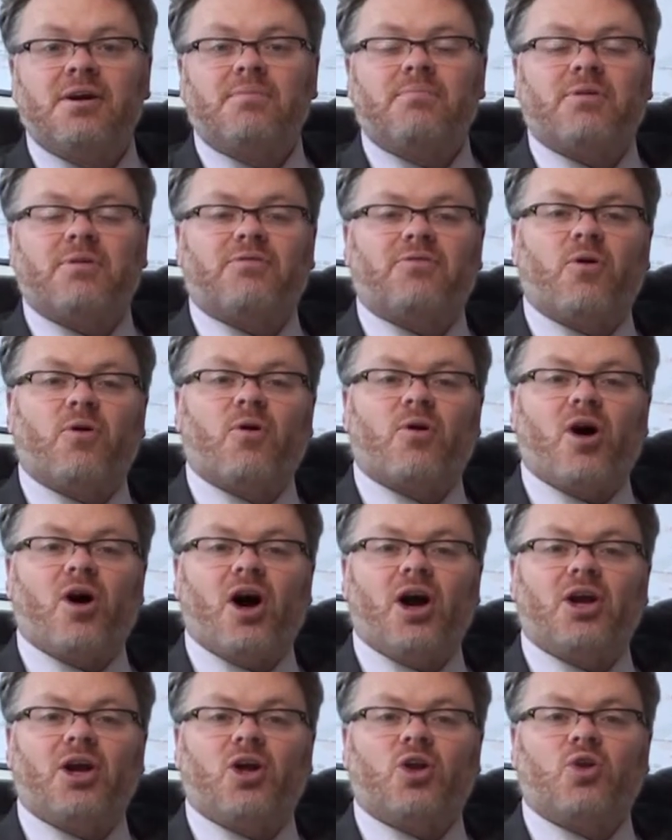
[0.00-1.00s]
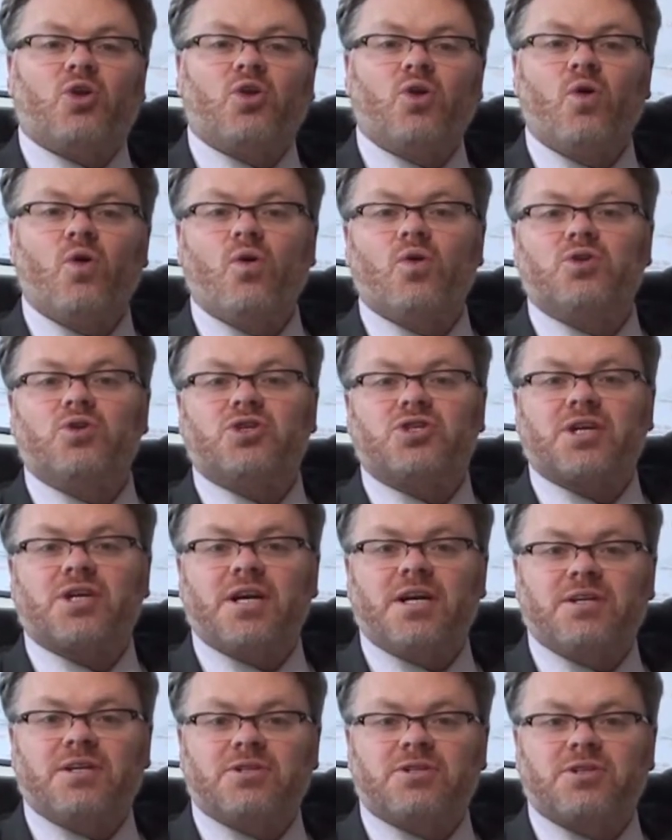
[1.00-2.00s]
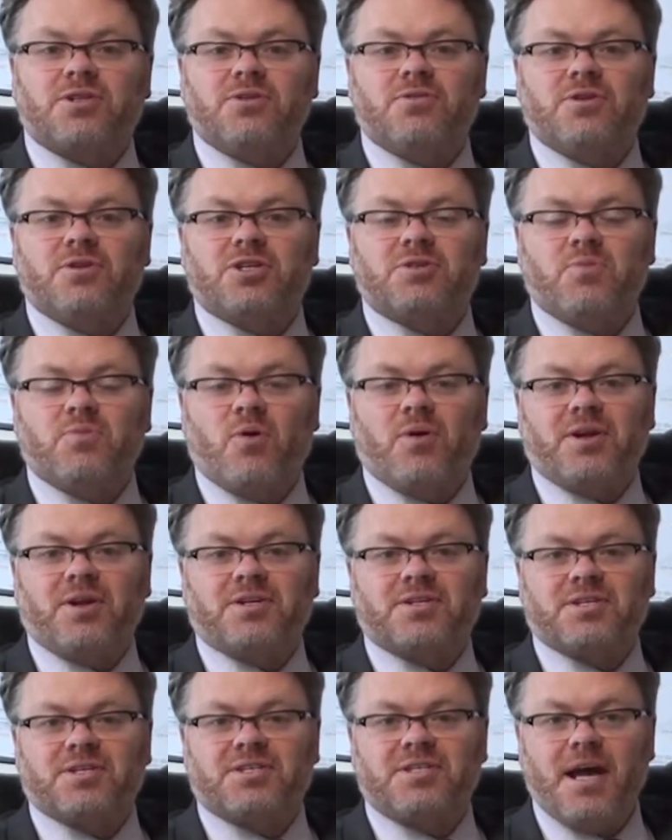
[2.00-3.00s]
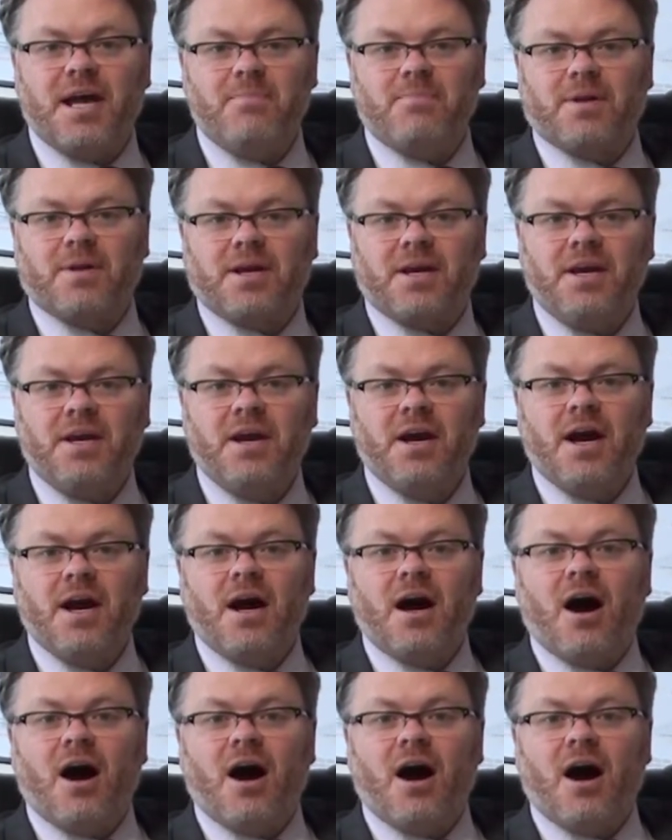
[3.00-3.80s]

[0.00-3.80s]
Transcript: Before I launch into this morning's assembly,